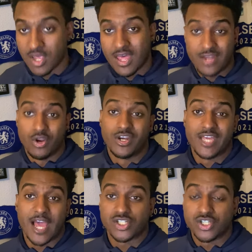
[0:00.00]
And Noni
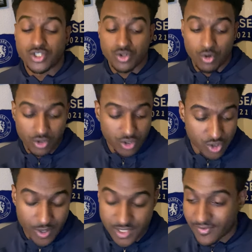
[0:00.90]
actually scored,
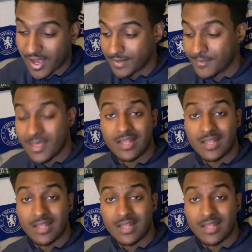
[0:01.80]
so it's fine.